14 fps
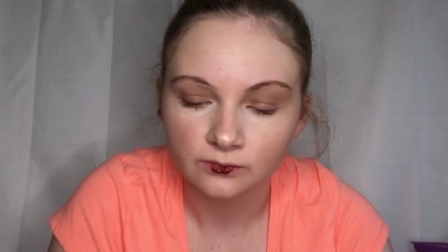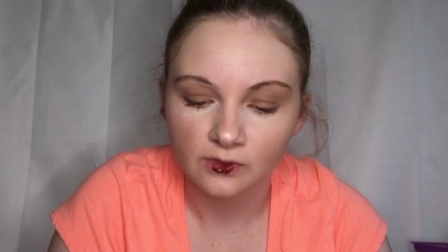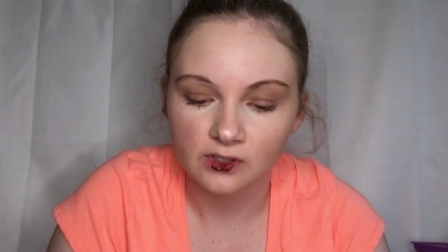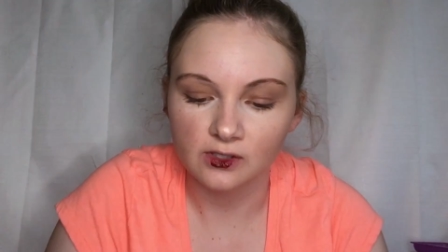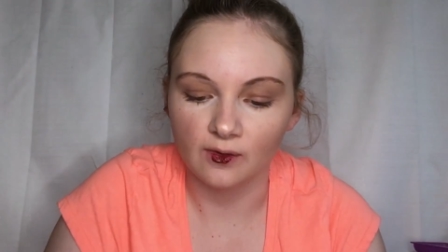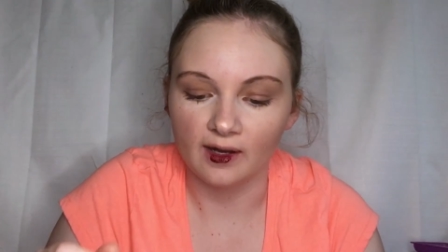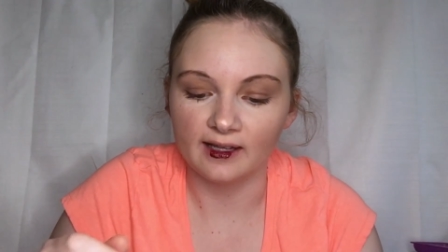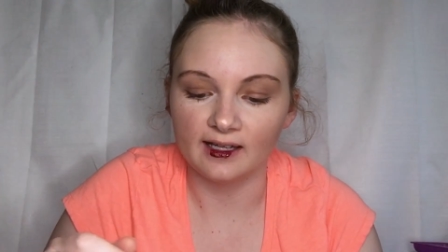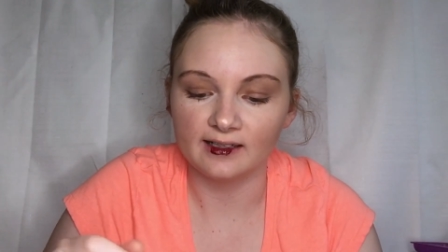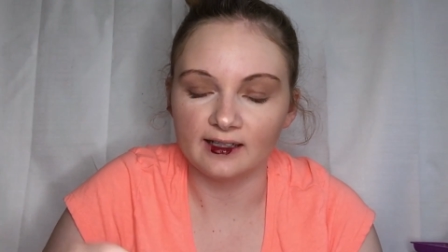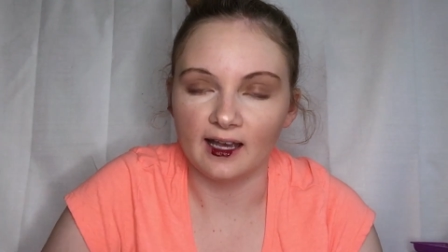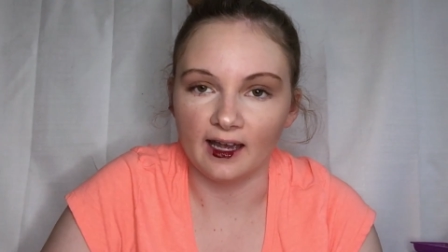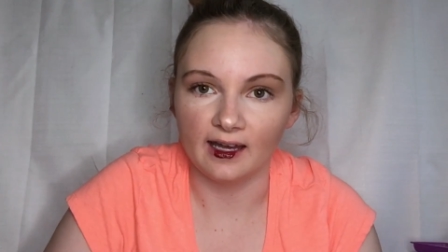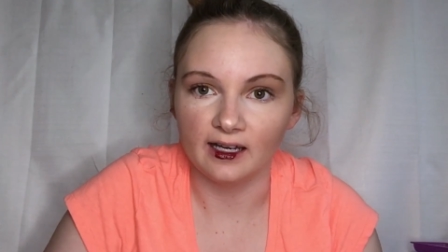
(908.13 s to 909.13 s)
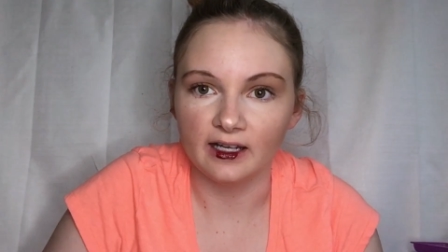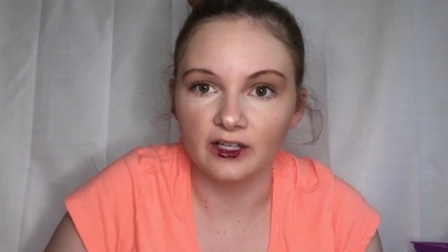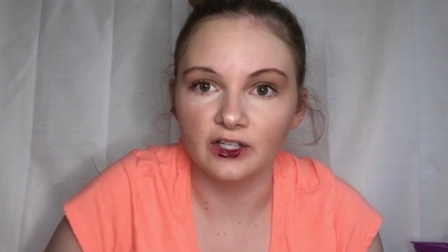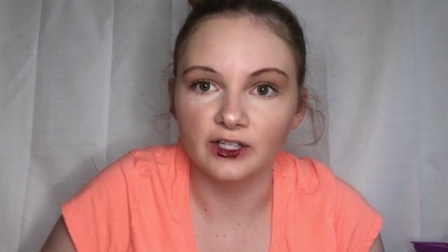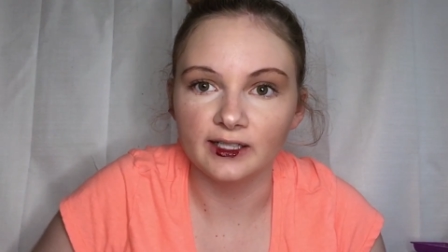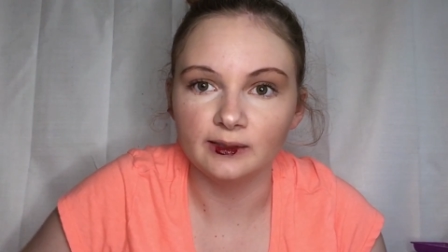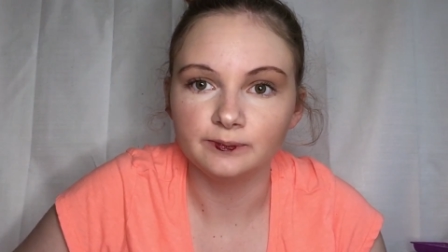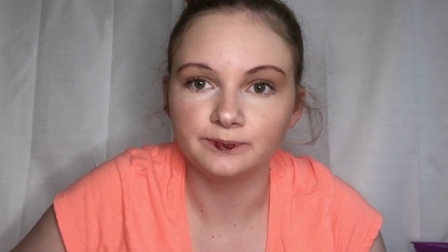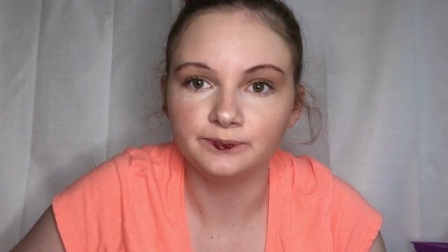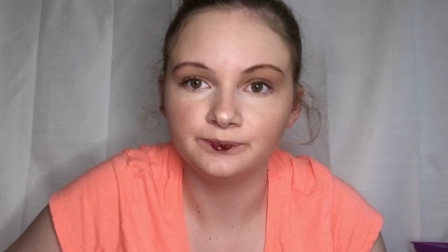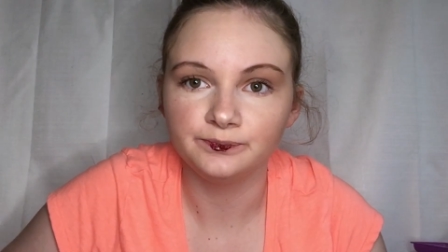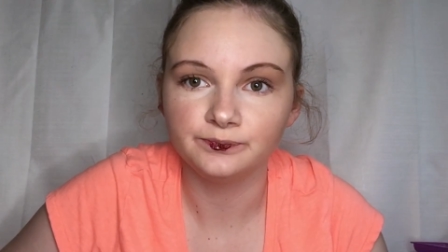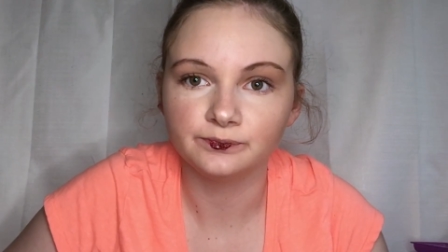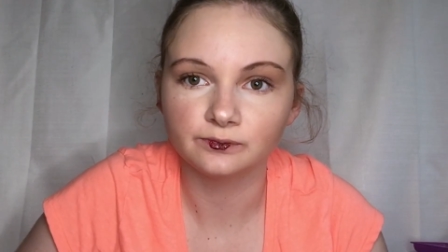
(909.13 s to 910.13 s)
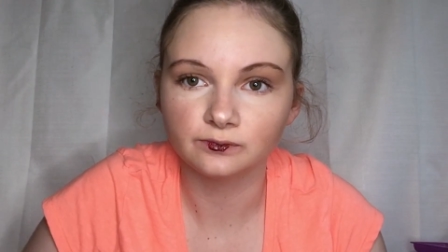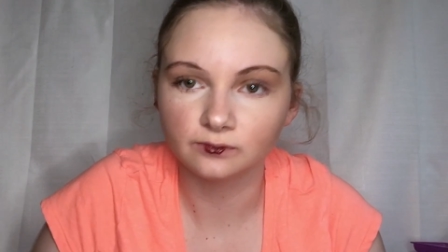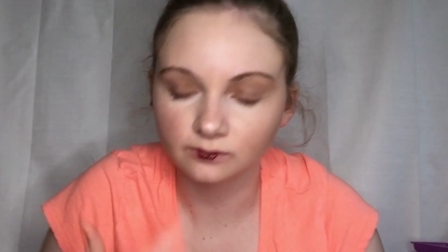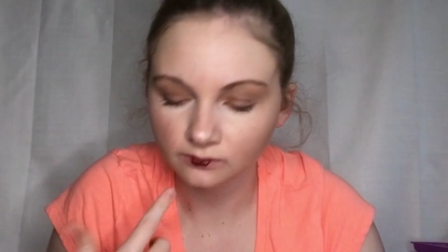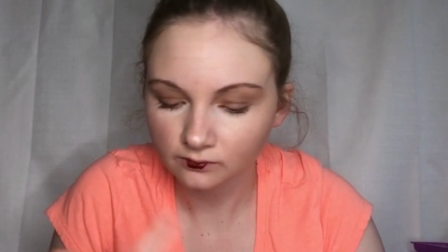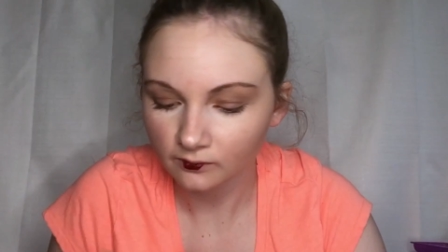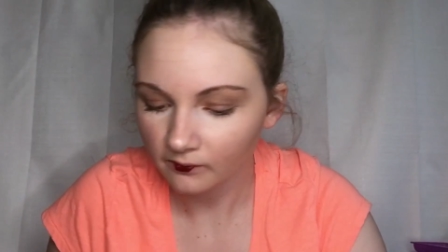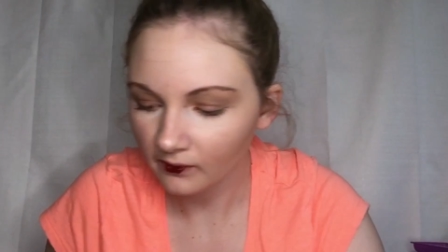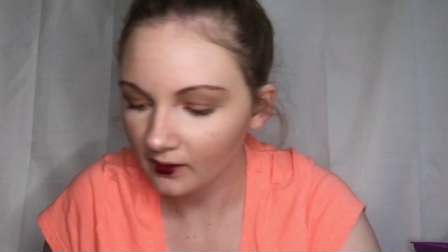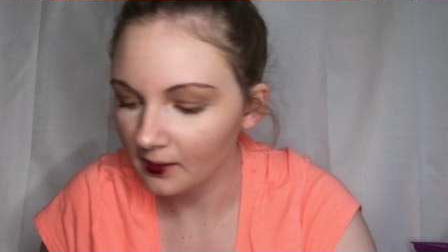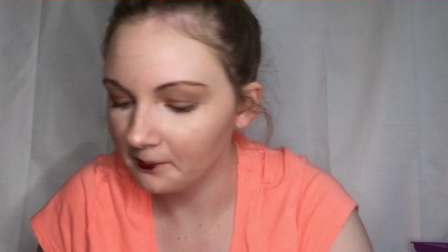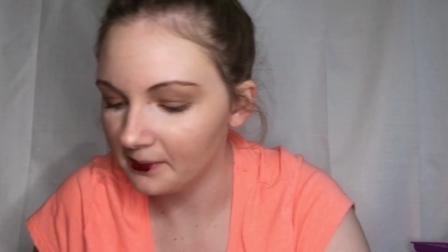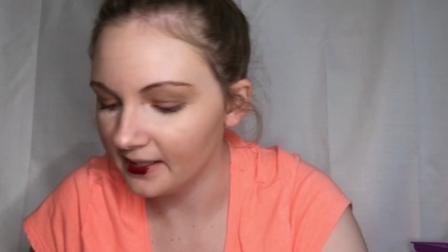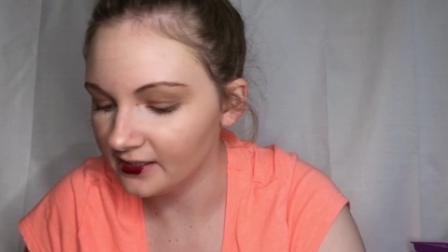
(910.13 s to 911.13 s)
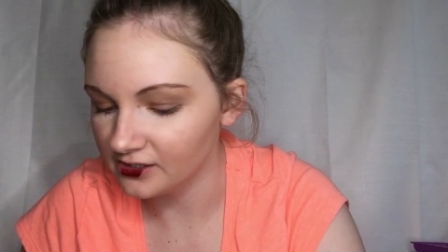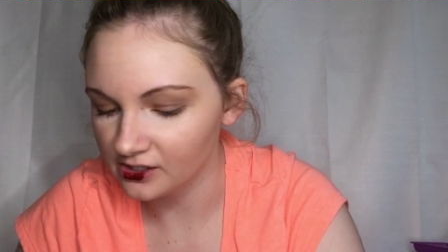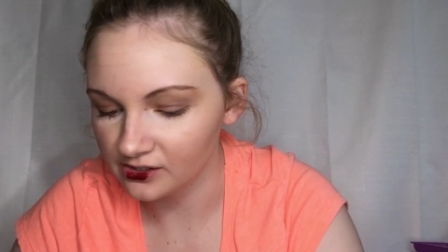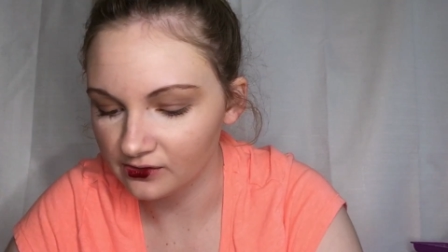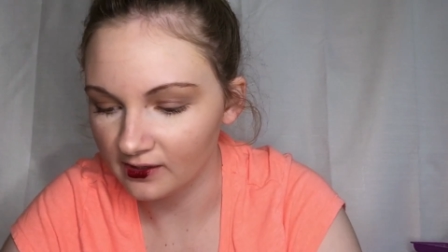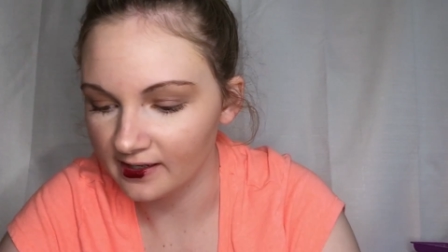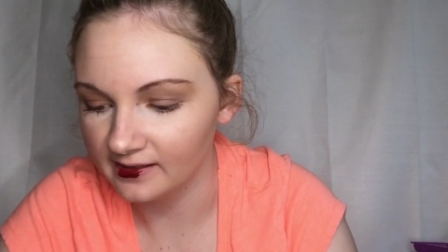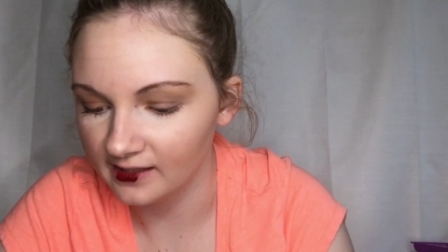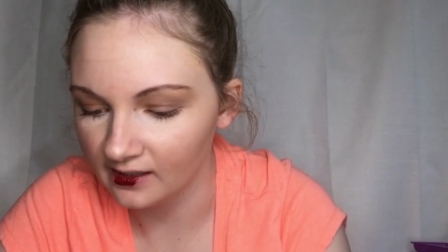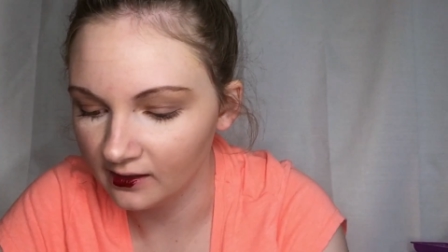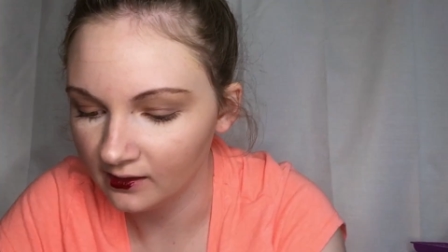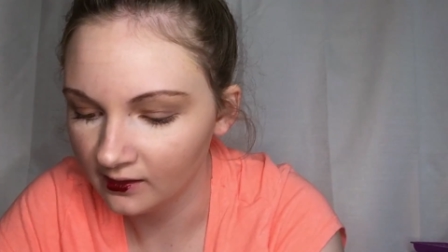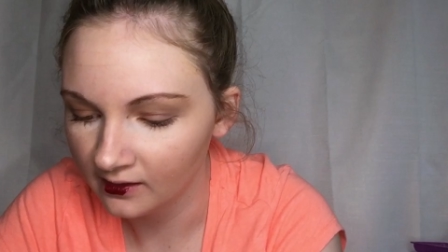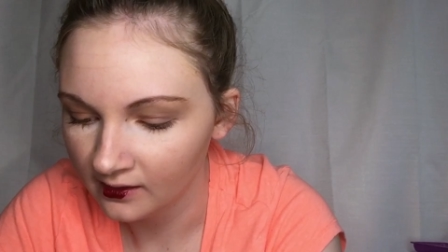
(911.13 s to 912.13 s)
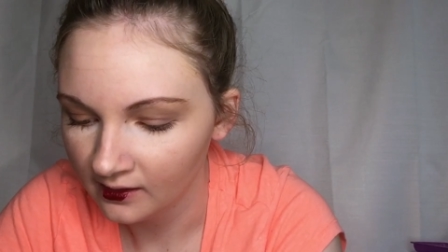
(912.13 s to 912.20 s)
So I like to add a good bit just right there,